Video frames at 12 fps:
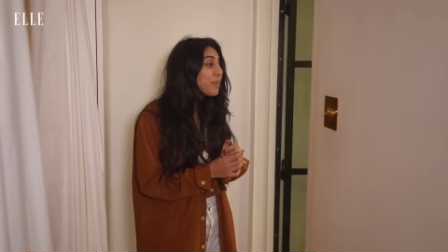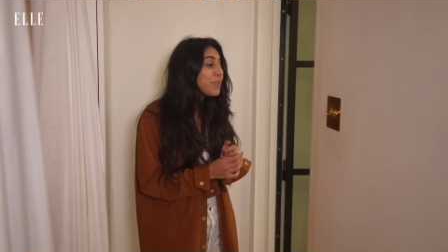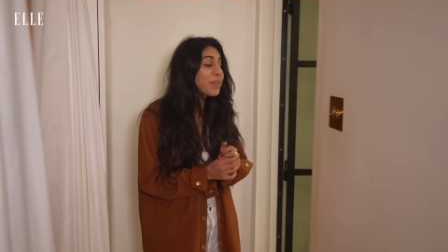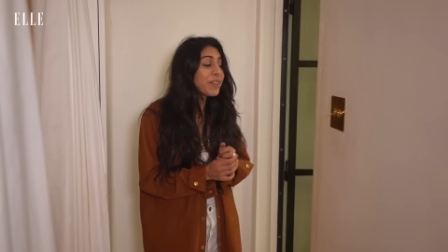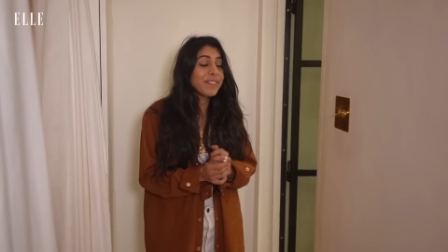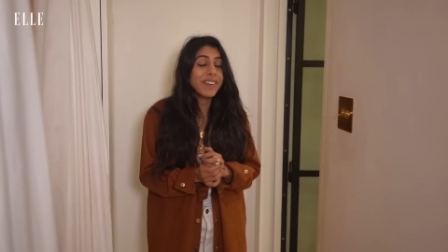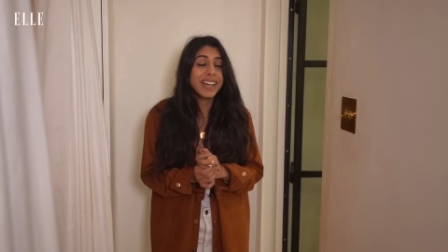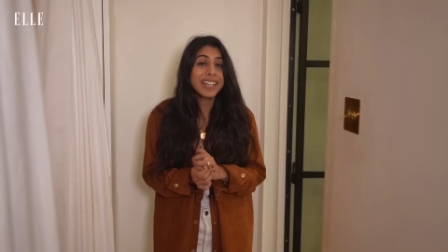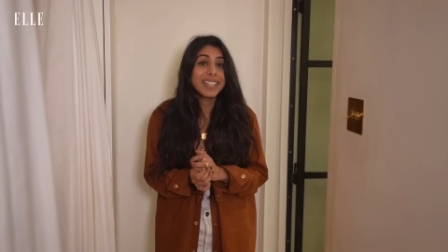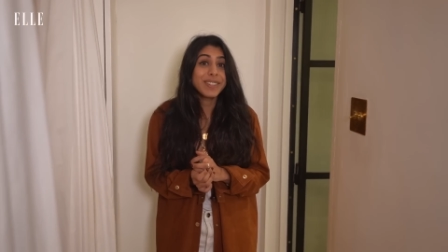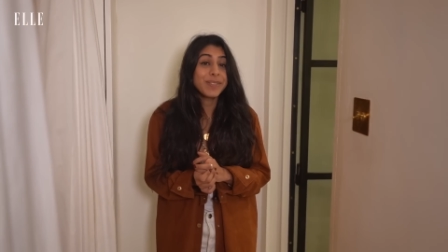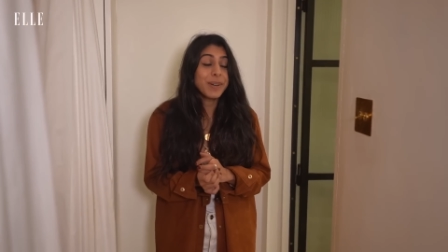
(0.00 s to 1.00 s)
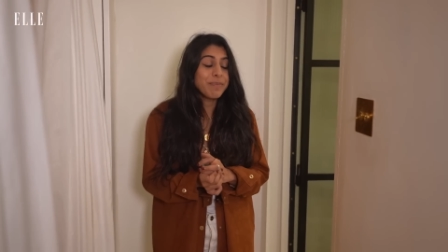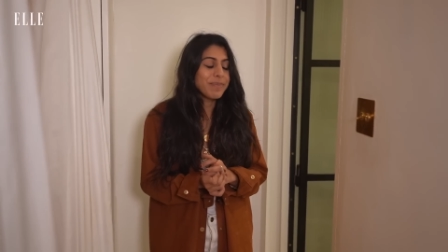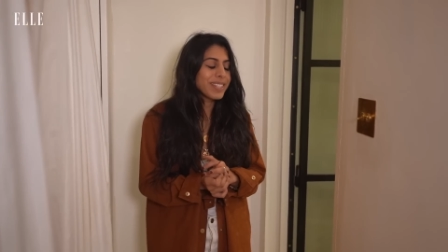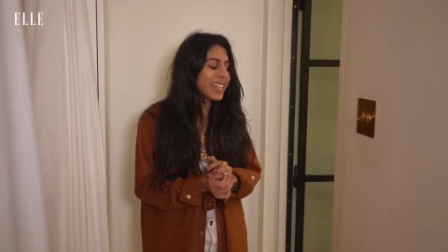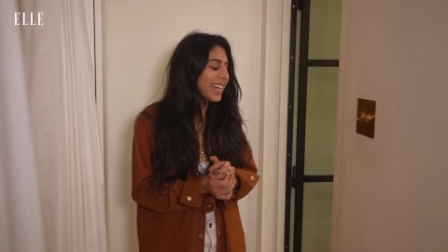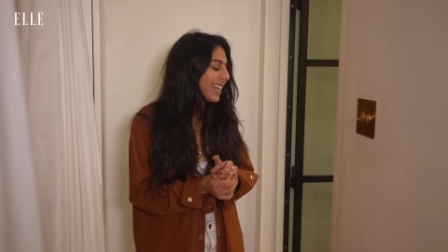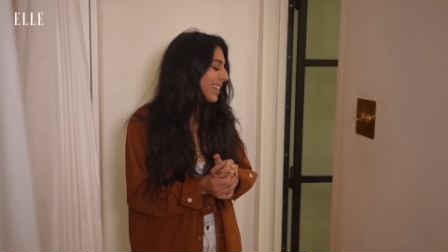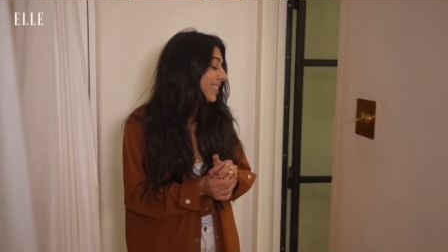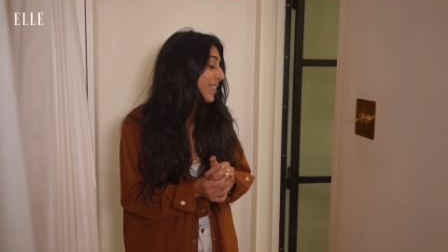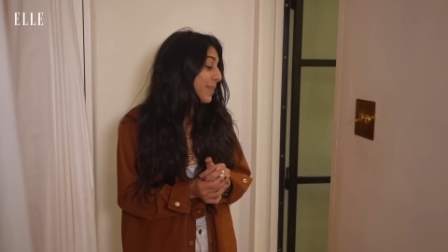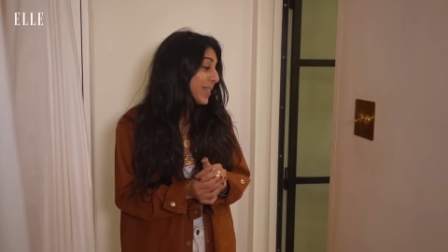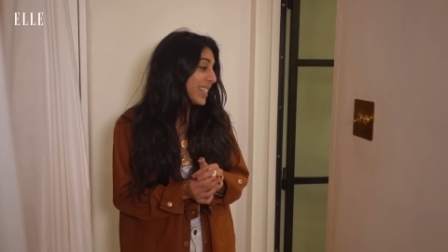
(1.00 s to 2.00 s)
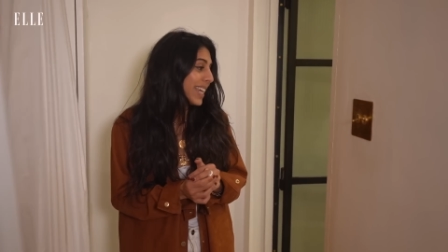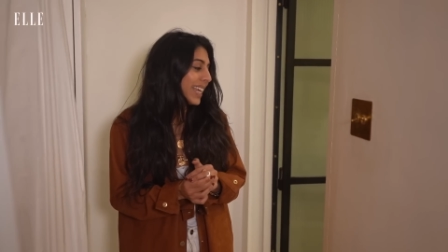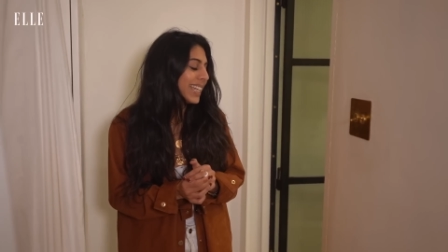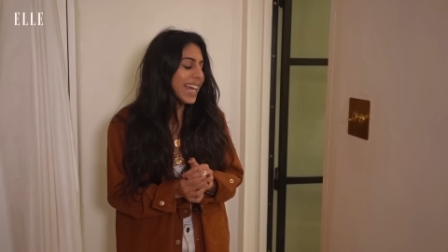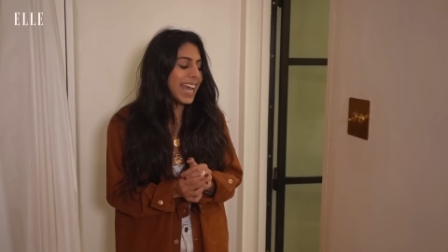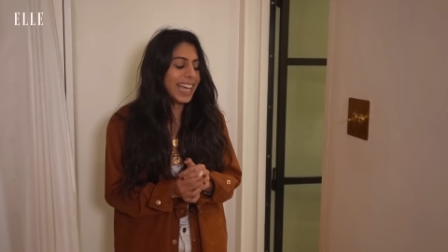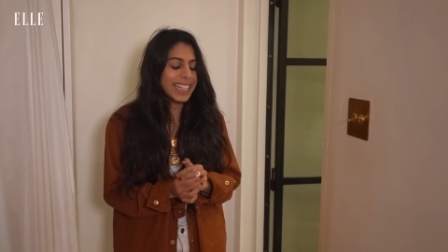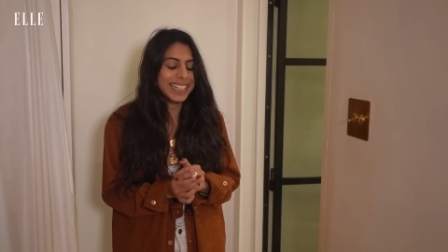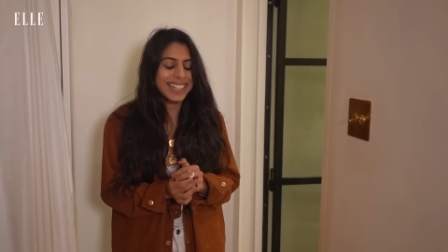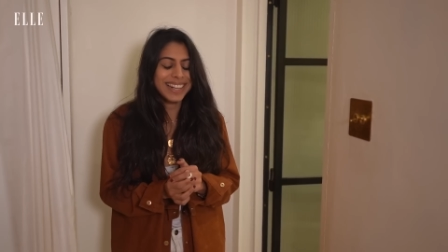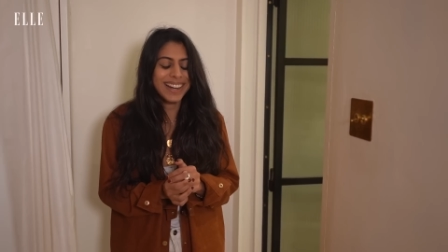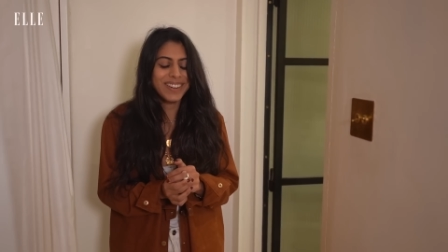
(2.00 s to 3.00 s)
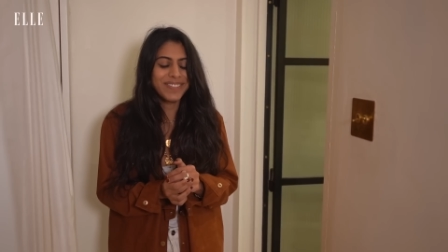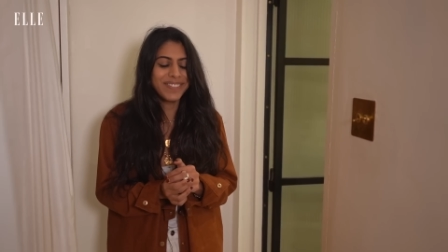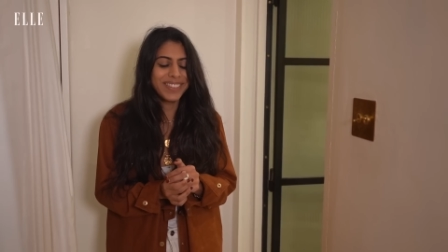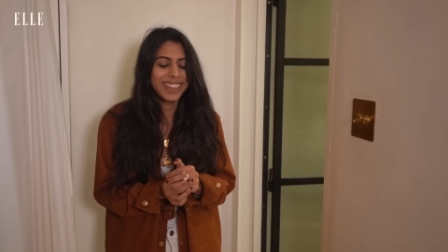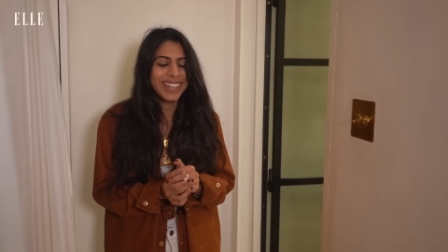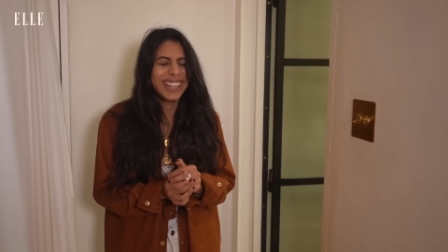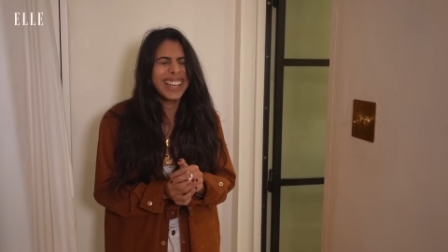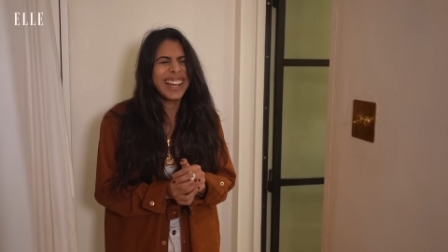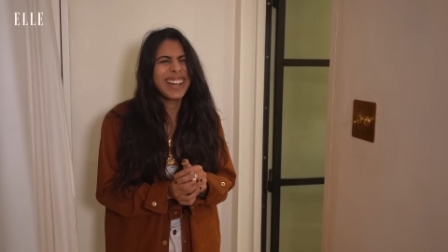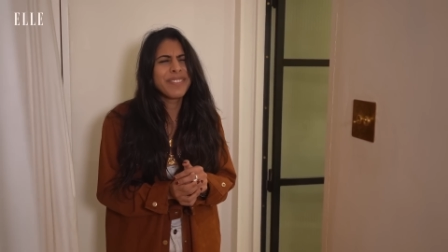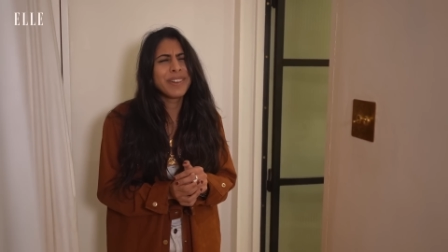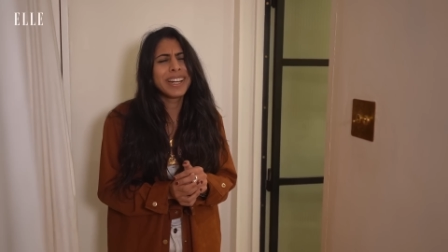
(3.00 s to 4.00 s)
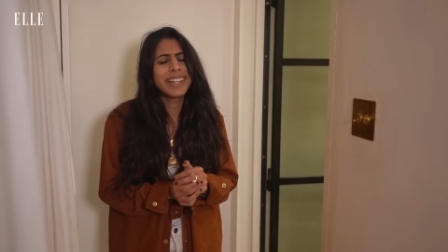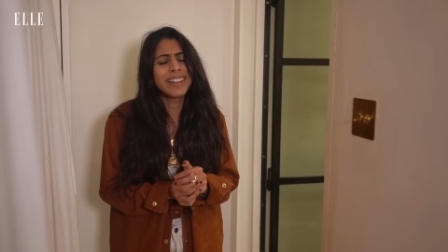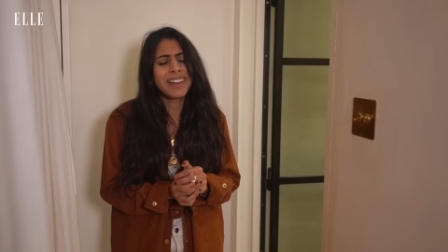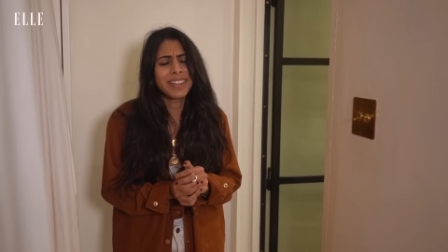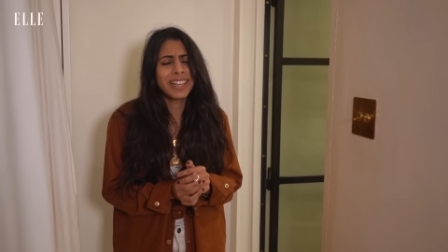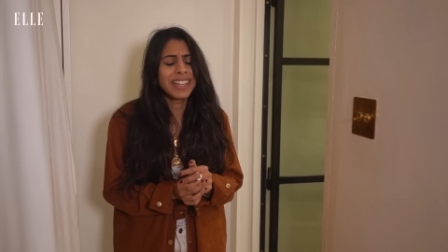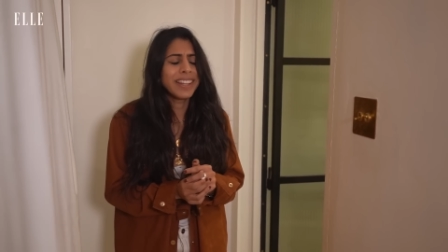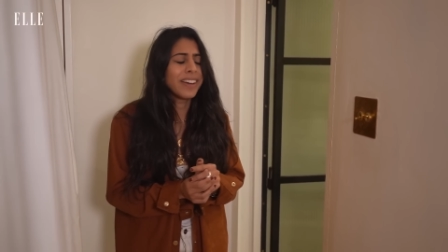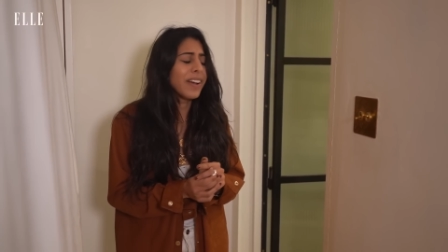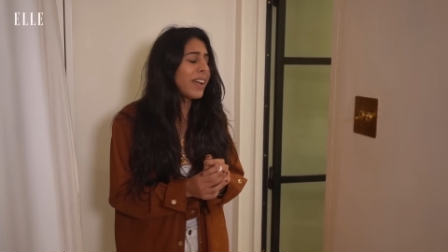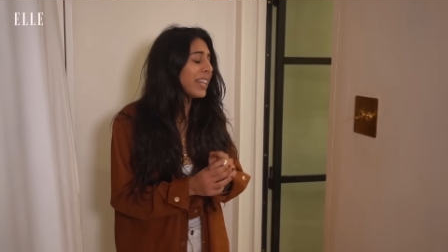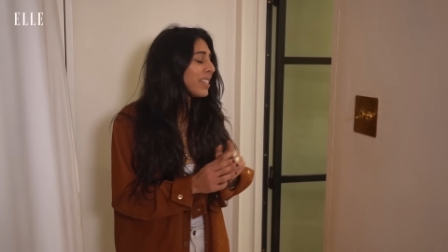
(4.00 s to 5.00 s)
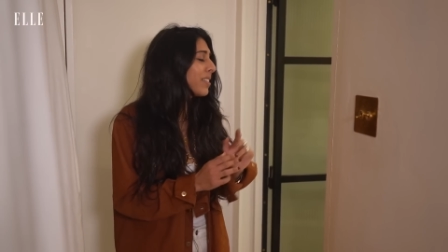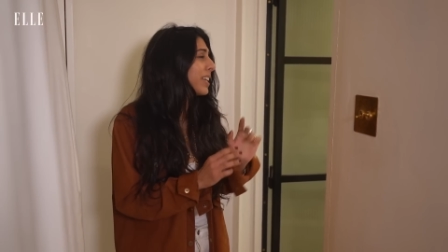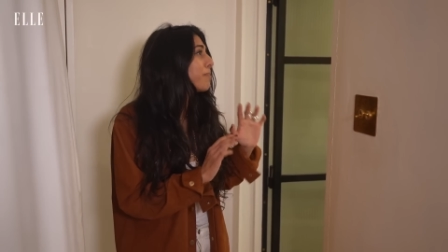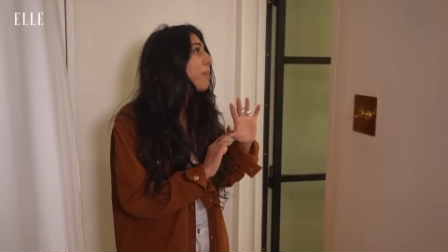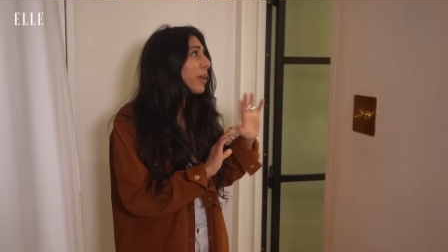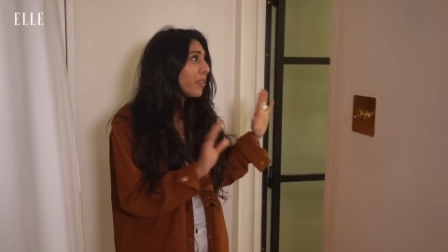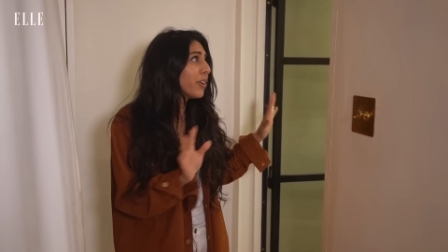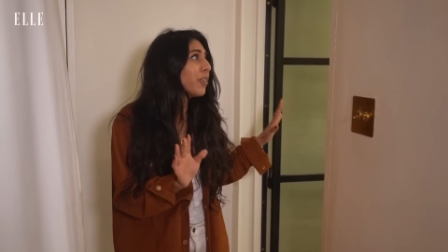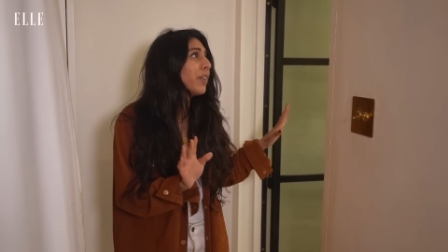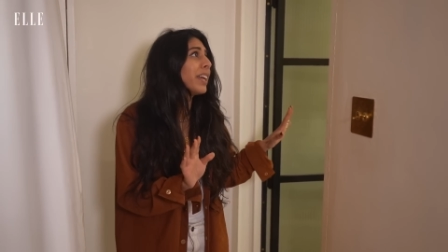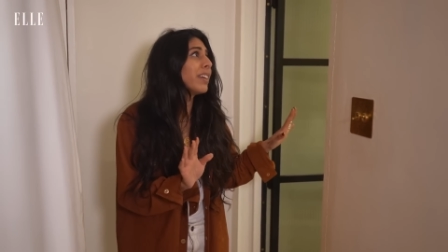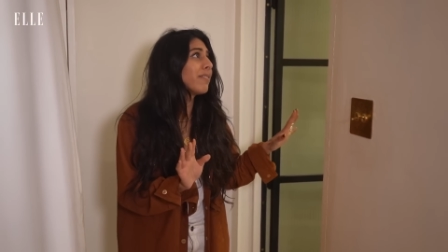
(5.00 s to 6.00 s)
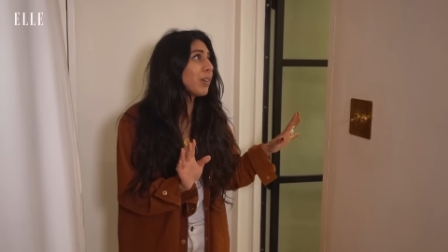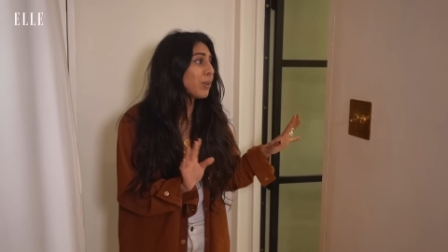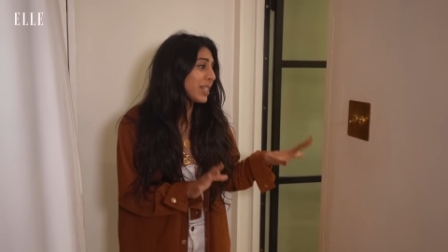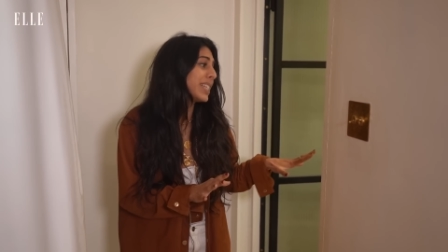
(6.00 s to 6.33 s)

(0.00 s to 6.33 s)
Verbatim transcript: was one of the first rooms that, that we did, and um, I really love it. It's, it's microcrete floor to